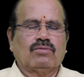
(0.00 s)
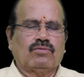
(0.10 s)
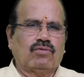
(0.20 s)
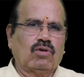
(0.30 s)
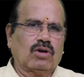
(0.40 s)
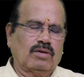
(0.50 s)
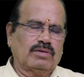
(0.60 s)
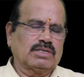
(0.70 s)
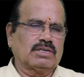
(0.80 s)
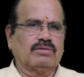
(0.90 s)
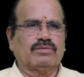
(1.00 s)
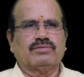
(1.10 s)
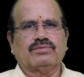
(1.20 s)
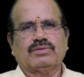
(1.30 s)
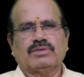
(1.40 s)
4 hours of
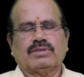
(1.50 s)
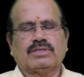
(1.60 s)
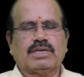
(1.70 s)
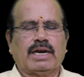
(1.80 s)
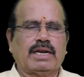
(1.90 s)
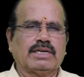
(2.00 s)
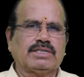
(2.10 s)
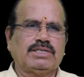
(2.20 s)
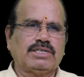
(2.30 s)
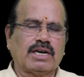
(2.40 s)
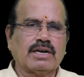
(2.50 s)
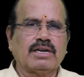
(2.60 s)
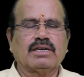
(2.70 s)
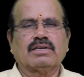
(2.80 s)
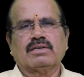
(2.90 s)
strenuous
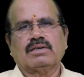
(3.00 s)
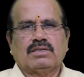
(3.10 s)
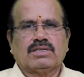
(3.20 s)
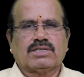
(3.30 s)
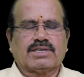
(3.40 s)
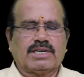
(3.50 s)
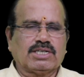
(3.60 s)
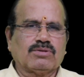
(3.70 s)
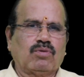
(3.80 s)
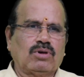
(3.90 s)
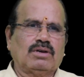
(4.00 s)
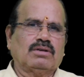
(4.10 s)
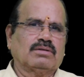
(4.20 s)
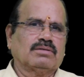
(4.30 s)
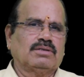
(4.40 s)
journey, stressful
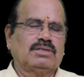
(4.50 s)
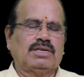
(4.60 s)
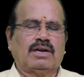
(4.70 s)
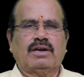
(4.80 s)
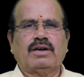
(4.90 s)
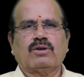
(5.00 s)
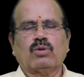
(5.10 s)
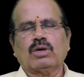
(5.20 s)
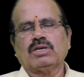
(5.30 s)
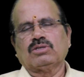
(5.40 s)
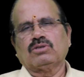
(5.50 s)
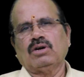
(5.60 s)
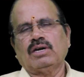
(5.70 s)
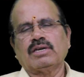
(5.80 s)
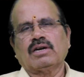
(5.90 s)
journey took us
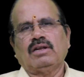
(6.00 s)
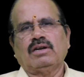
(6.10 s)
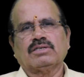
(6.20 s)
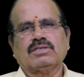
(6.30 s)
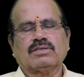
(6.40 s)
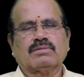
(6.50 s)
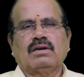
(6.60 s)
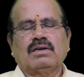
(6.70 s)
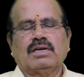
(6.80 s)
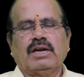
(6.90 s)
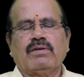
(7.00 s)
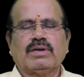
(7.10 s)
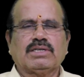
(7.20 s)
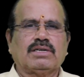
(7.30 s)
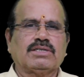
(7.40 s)
to Adi Kailash. It
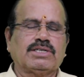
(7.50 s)
was on